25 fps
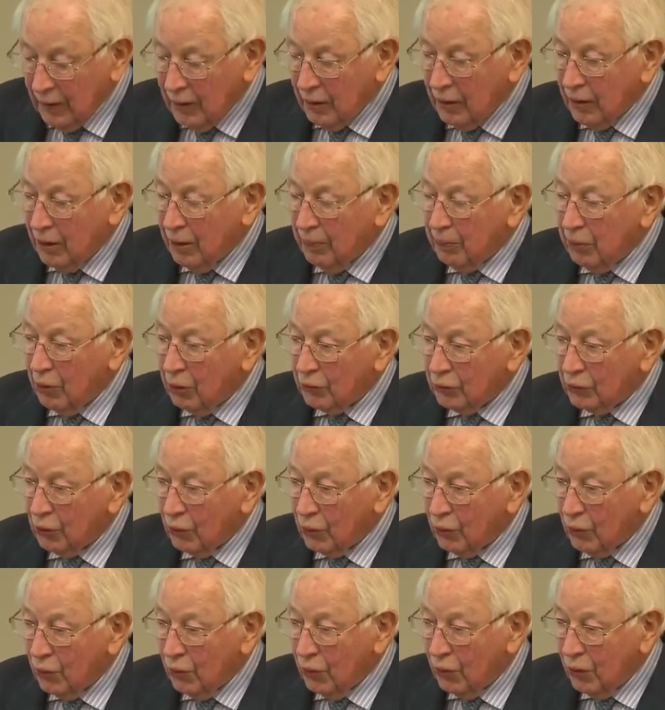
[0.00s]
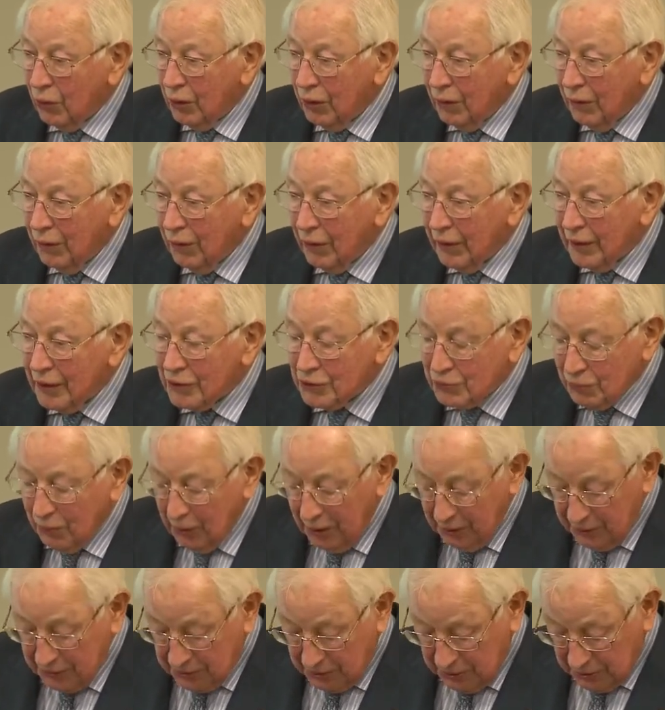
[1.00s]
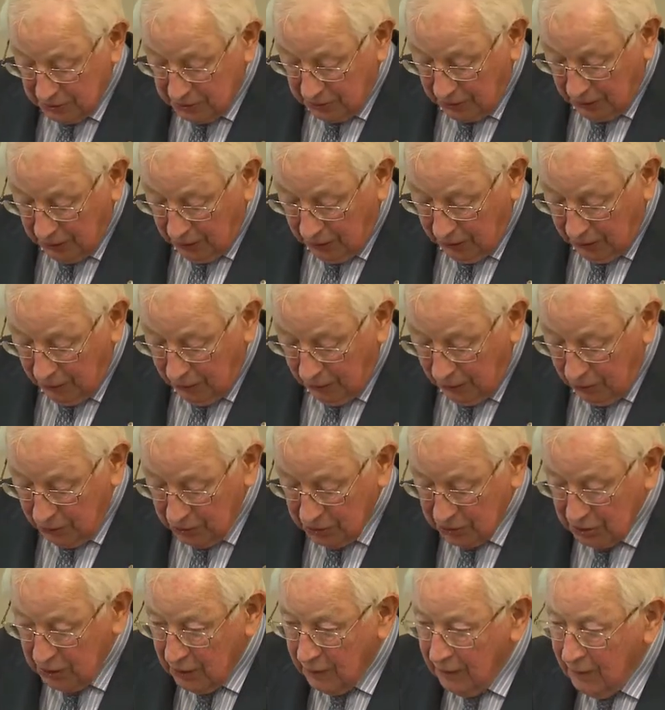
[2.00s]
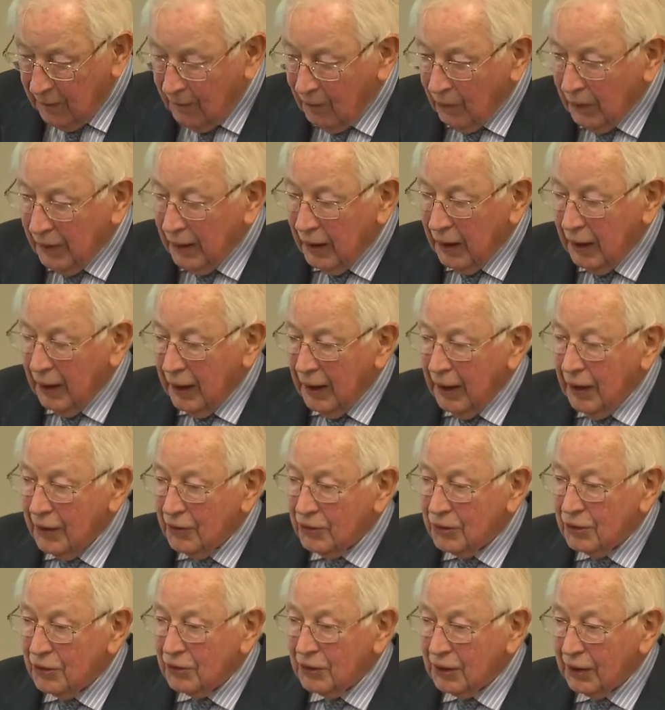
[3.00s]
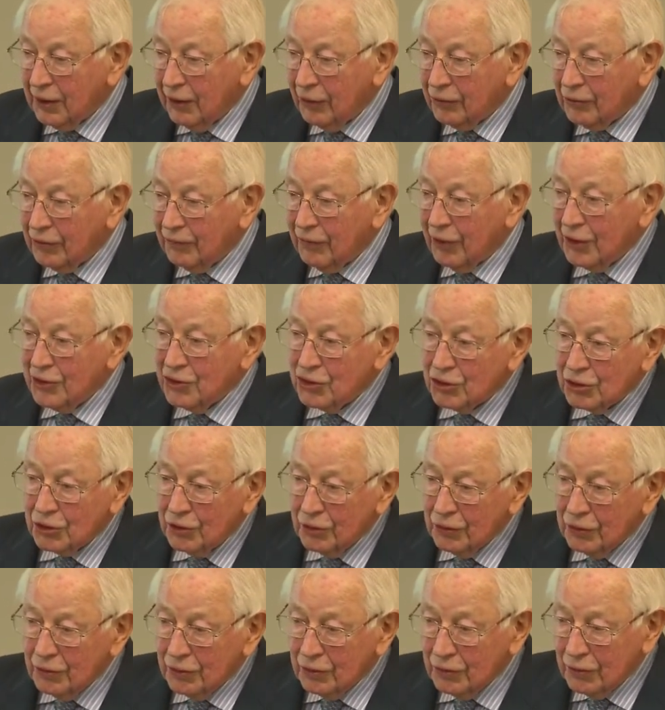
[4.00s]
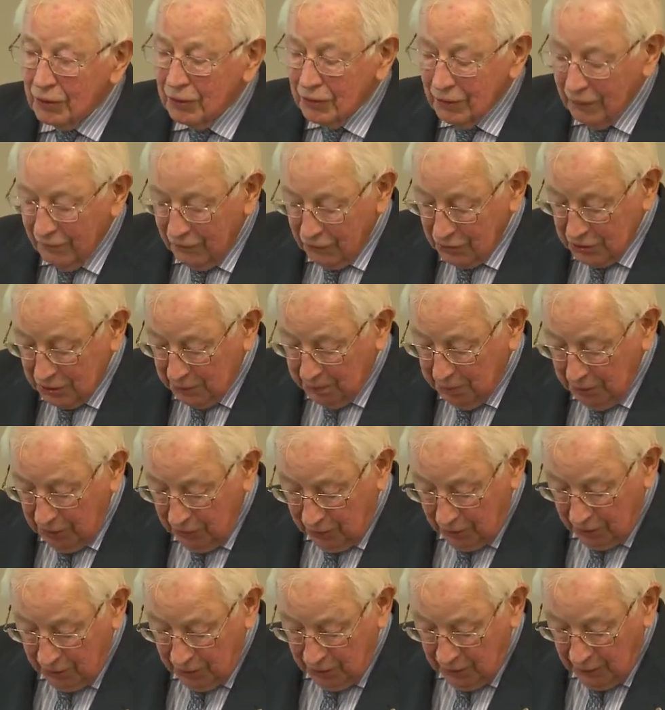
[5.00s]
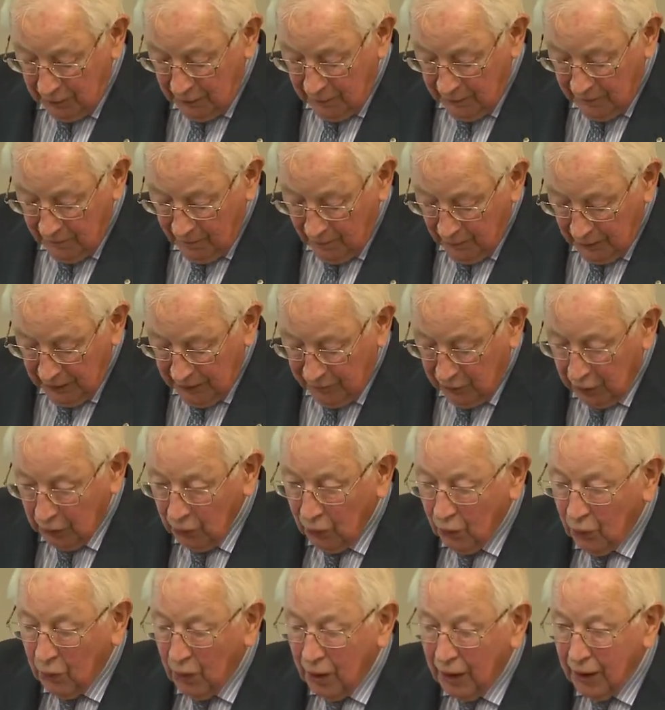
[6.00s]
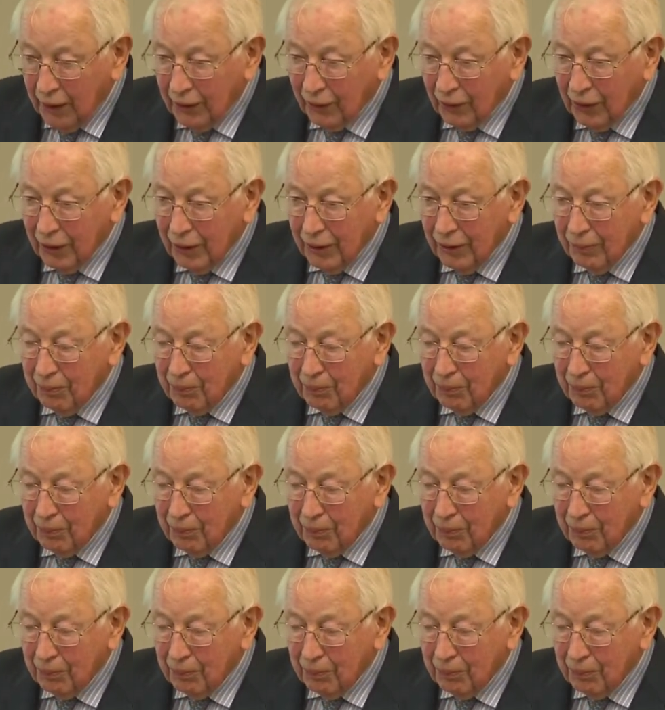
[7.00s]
upon the law, as well as its goals, and to the cultivation of a spirit of inquiry